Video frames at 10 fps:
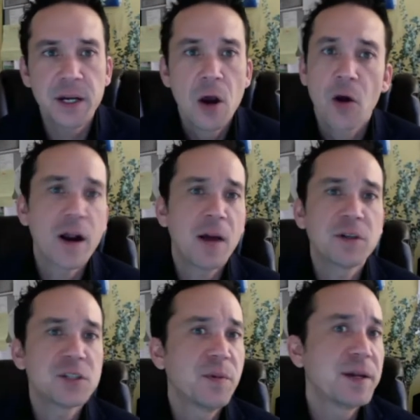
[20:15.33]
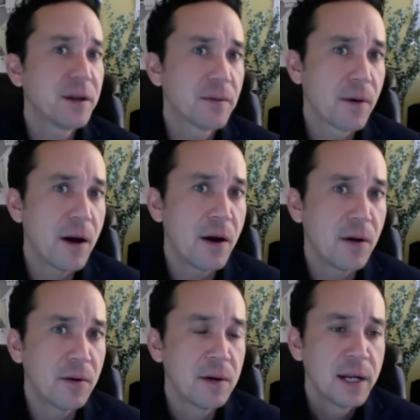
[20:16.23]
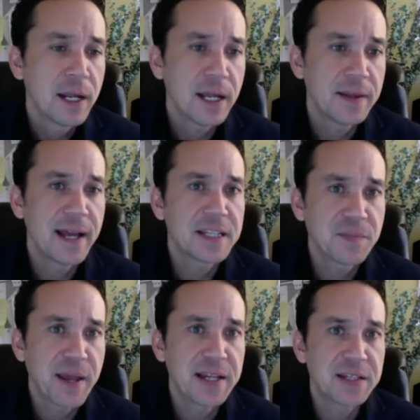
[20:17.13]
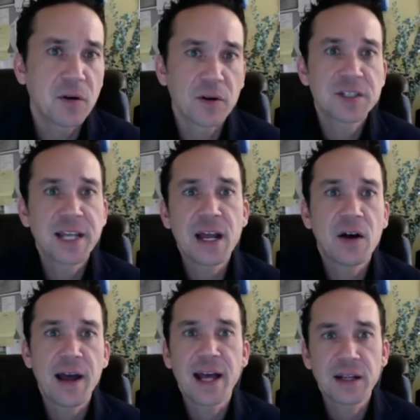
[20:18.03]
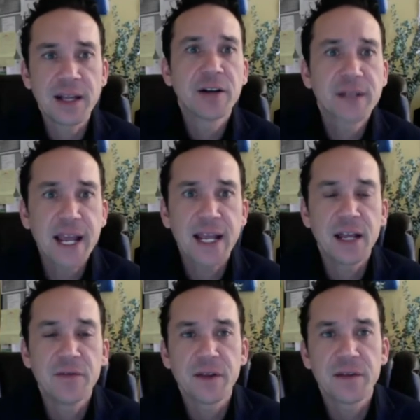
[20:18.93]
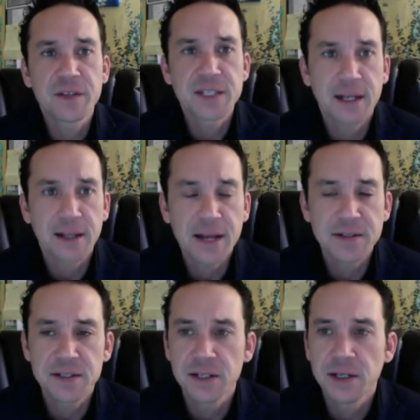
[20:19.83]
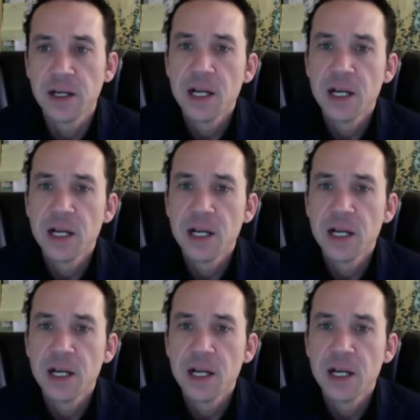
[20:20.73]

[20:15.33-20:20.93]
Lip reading: or how much we can grow in that space or scale at a later date if the state allows us to do.